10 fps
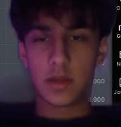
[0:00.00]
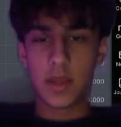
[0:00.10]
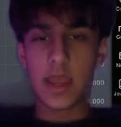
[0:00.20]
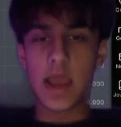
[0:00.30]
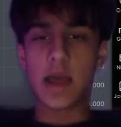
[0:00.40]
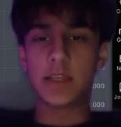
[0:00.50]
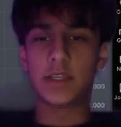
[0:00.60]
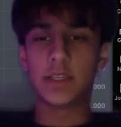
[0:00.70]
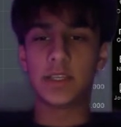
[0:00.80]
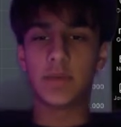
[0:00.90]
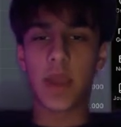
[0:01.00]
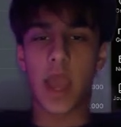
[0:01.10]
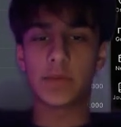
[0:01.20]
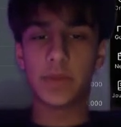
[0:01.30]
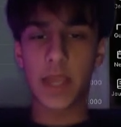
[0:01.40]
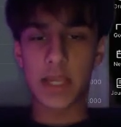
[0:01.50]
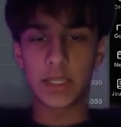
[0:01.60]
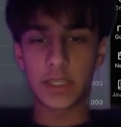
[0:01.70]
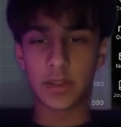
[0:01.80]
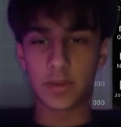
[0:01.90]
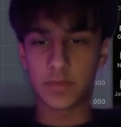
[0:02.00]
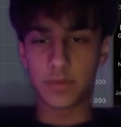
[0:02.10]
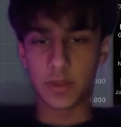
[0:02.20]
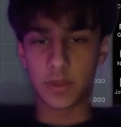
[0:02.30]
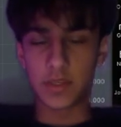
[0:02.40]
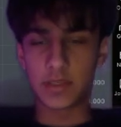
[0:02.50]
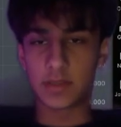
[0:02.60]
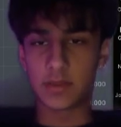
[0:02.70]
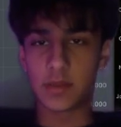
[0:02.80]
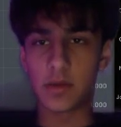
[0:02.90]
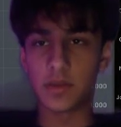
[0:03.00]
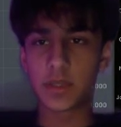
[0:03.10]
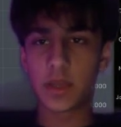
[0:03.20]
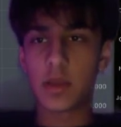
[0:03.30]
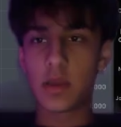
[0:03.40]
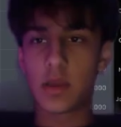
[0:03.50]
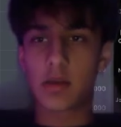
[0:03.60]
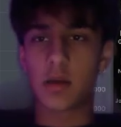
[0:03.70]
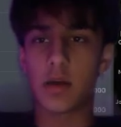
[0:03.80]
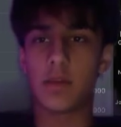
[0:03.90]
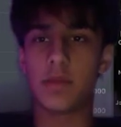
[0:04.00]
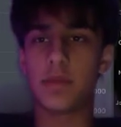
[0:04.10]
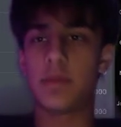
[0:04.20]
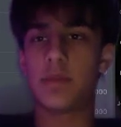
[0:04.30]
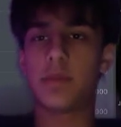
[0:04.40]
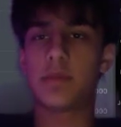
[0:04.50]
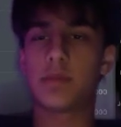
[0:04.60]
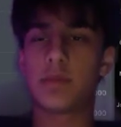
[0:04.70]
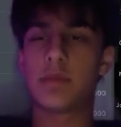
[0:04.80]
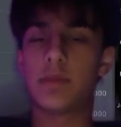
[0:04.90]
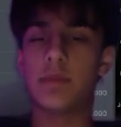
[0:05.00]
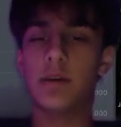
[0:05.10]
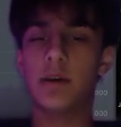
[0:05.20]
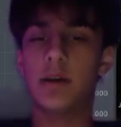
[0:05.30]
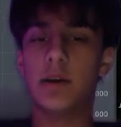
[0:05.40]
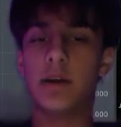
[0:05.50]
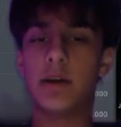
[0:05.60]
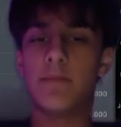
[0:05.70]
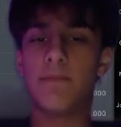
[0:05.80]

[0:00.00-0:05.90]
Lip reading: Yeah, as you can see, we actually closed below these lows on the